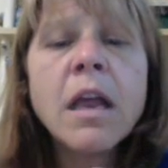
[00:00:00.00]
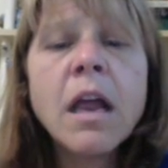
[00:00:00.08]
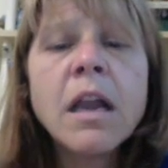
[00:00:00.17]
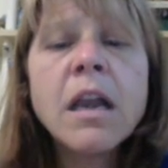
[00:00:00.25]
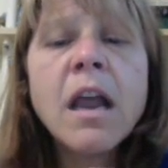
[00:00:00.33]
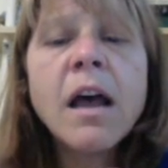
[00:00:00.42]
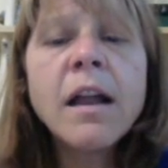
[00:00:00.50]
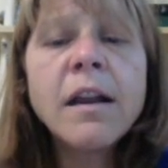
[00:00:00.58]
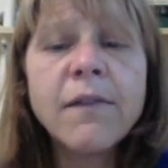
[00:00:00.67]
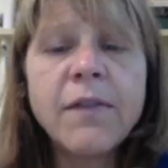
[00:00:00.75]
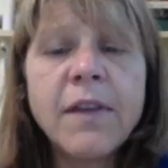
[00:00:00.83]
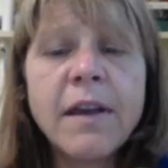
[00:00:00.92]
none
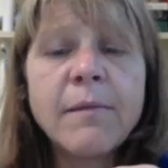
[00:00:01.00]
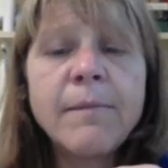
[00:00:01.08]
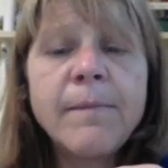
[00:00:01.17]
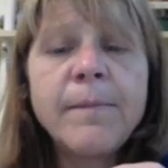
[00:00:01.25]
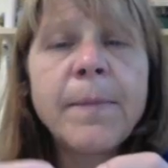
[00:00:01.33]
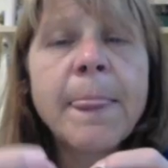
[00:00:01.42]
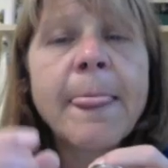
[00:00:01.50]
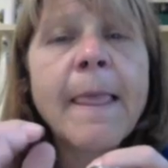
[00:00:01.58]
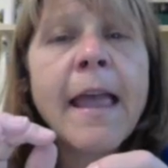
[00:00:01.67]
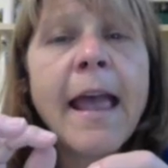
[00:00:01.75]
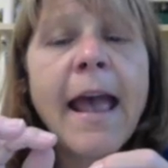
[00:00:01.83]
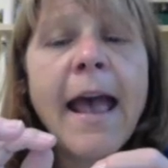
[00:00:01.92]
of them
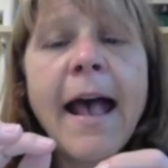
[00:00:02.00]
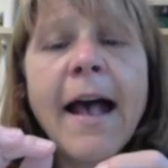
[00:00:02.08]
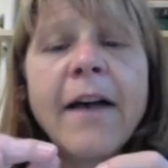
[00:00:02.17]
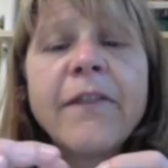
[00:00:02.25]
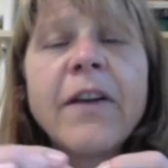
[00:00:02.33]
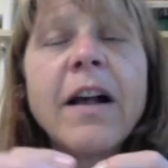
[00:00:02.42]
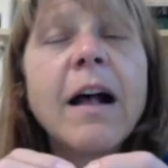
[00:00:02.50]
have